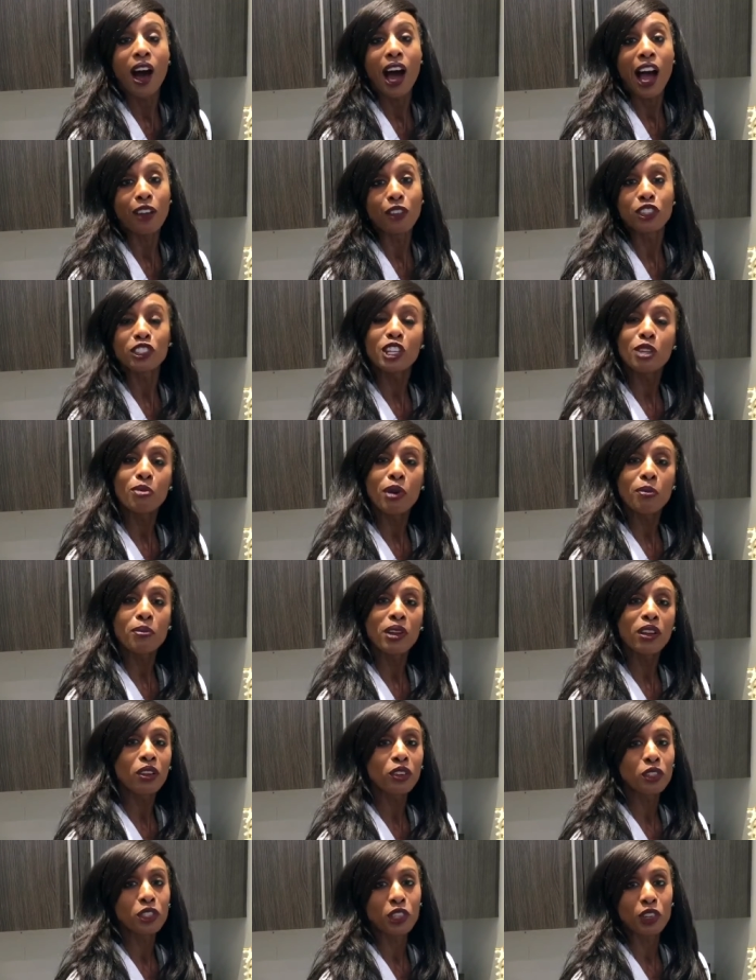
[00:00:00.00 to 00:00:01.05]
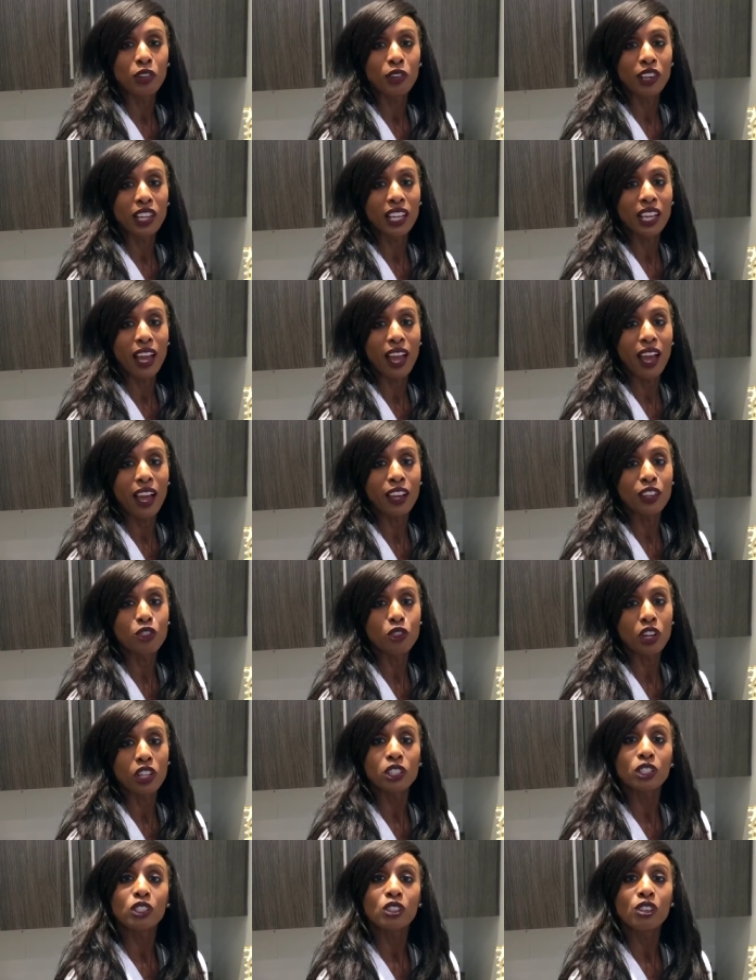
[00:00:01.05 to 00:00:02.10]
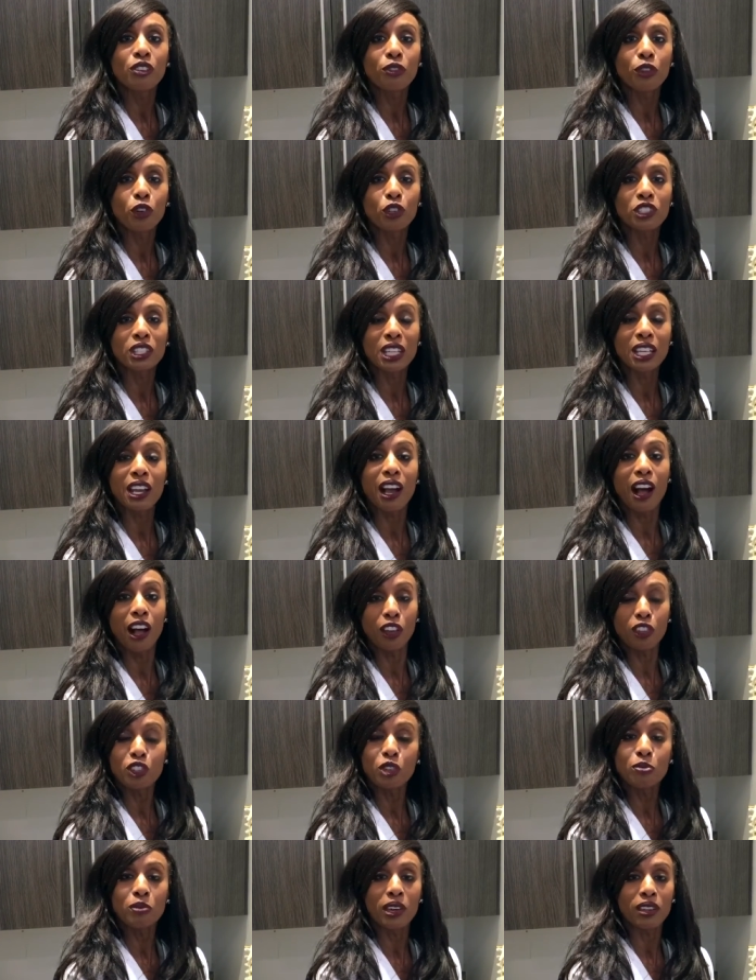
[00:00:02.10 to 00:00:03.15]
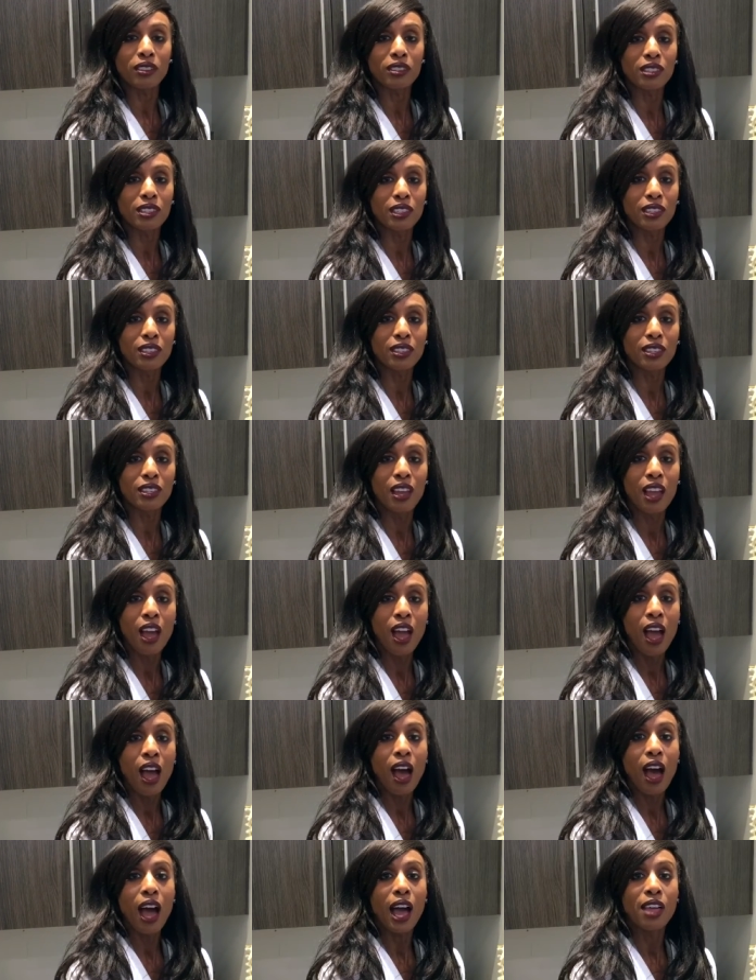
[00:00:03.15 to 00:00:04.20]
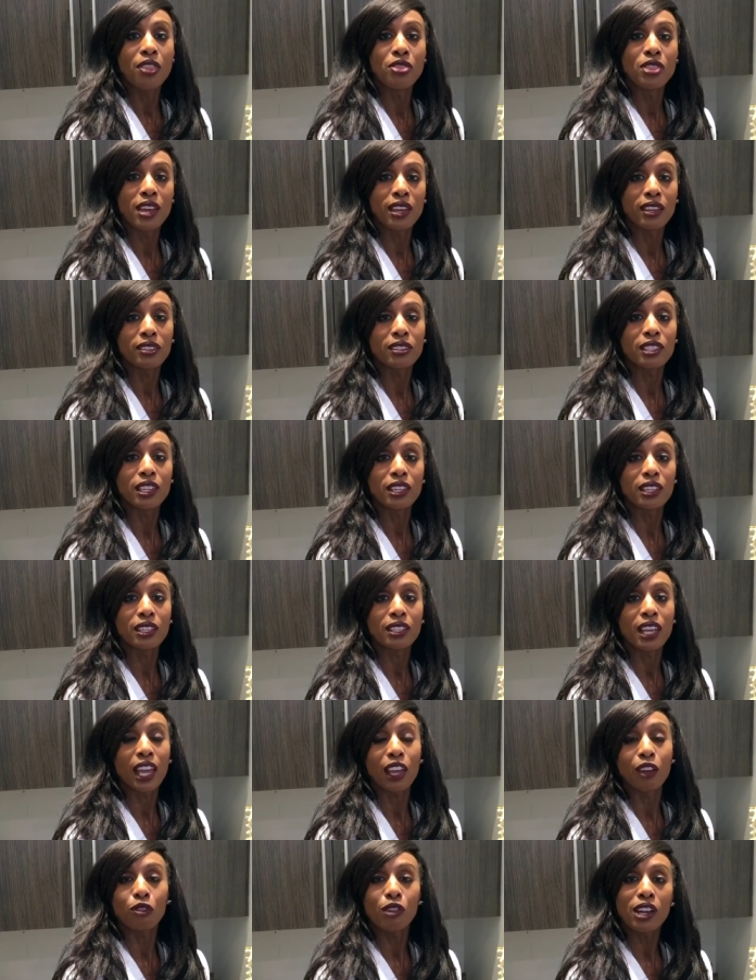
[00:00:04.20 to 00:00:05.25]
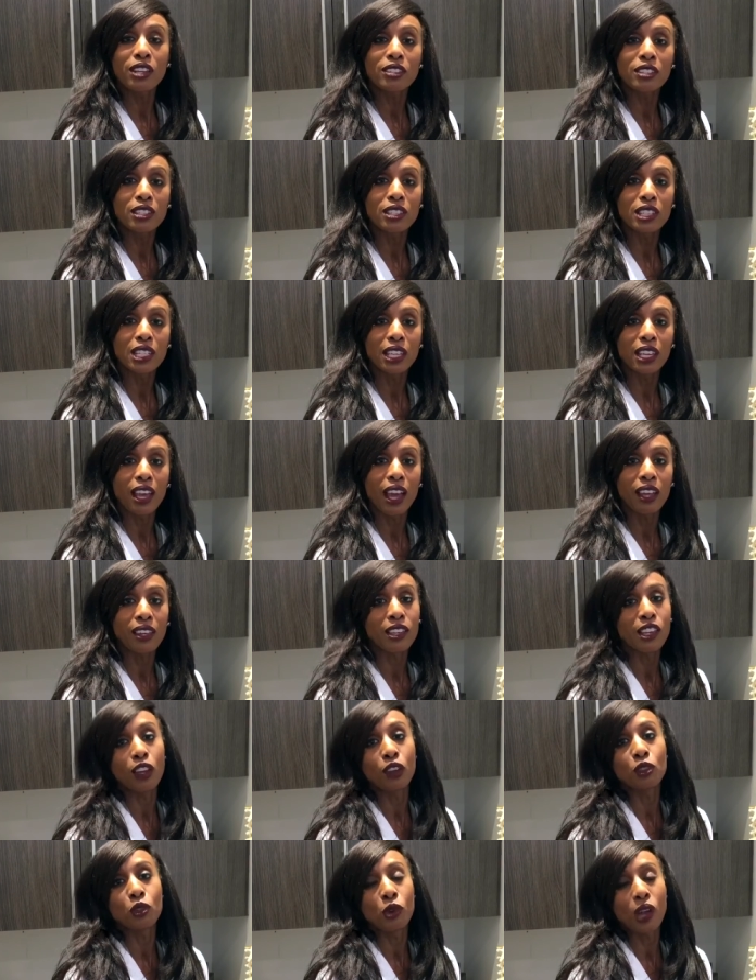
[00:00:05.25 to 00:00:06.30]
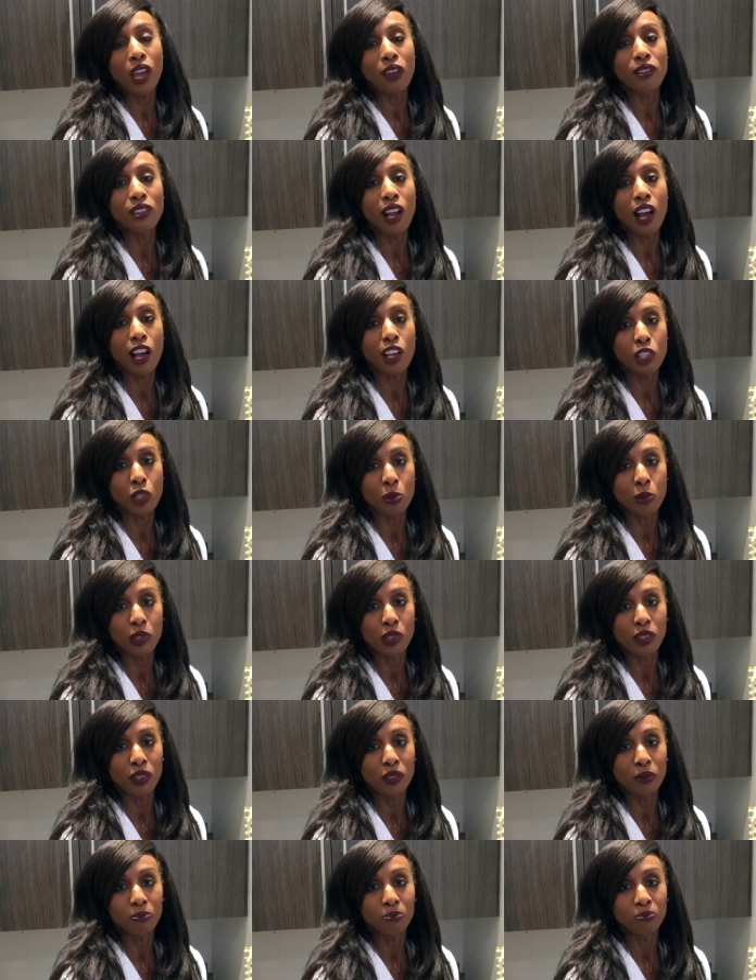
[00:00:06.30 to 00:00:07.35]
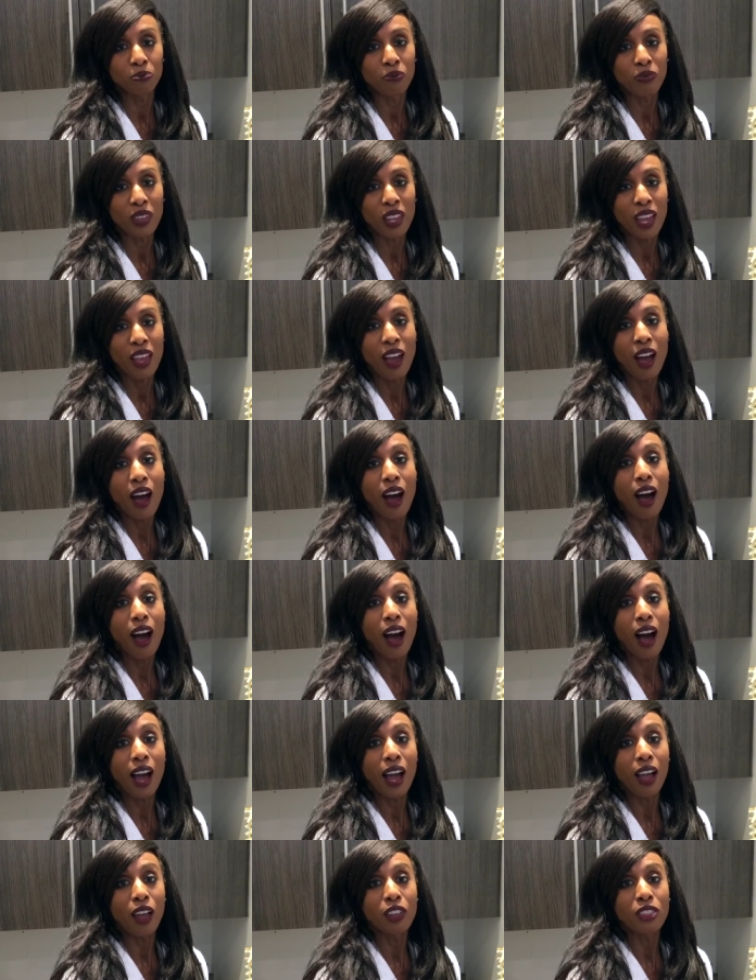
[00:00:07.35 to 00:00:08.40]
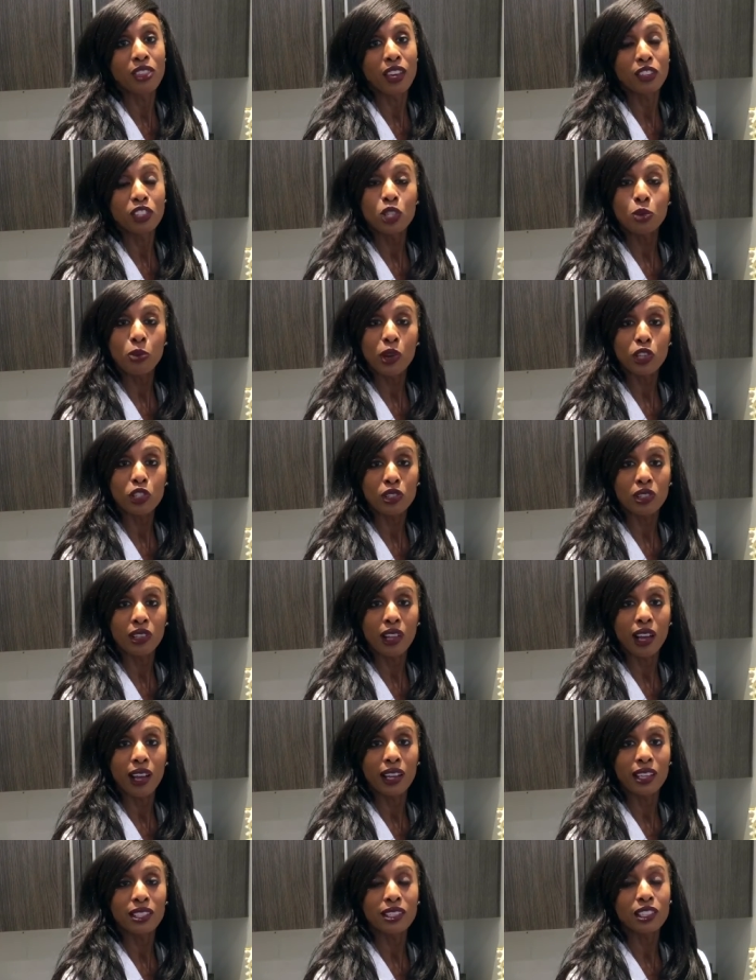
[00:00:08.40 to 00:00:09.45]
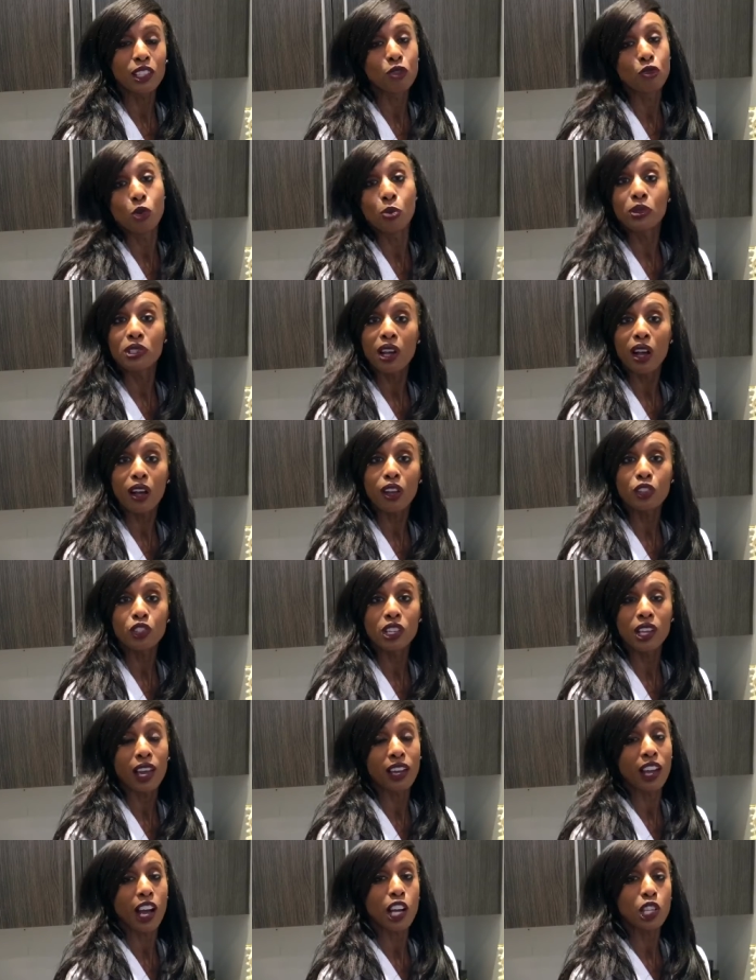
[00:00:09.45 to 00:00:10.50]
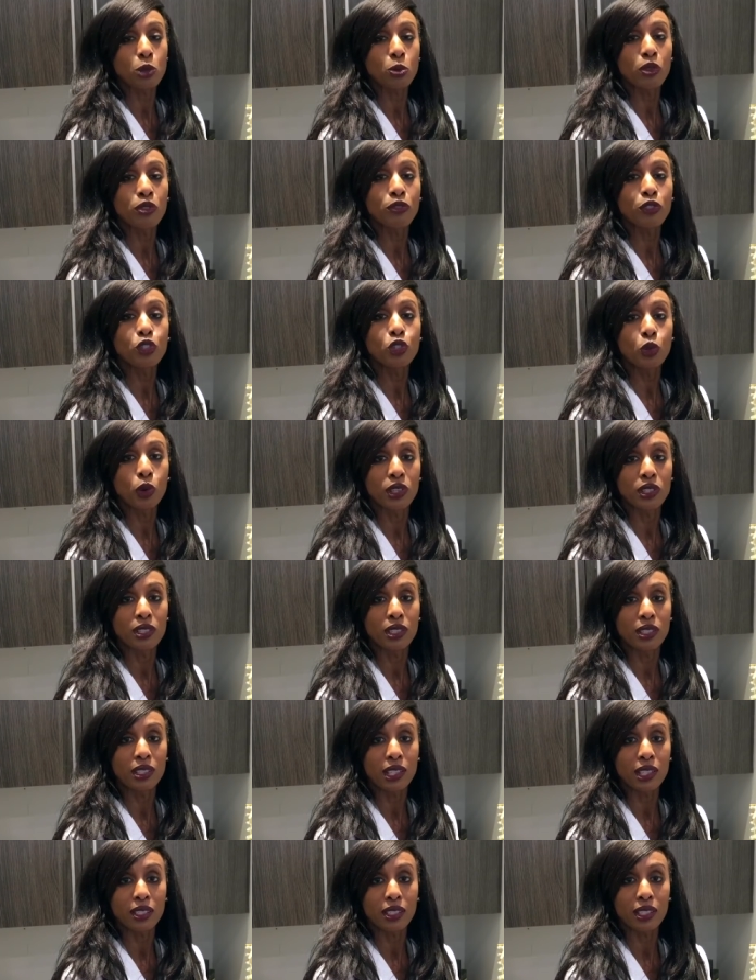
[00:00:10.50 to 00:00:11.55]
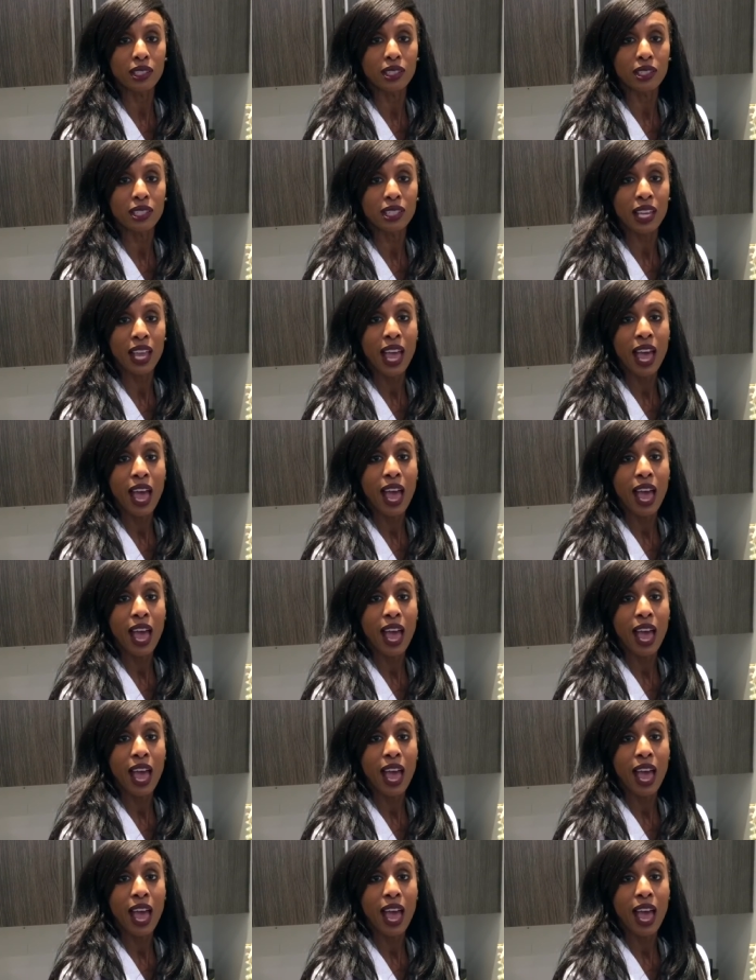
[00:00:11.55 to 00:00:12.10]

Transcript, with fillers: I received my medical degree at Drexel University College of Medicine and then did a residency at Yale New Haven Hospital. I then specialized in rheumatology at Hospital for Joint Diseases,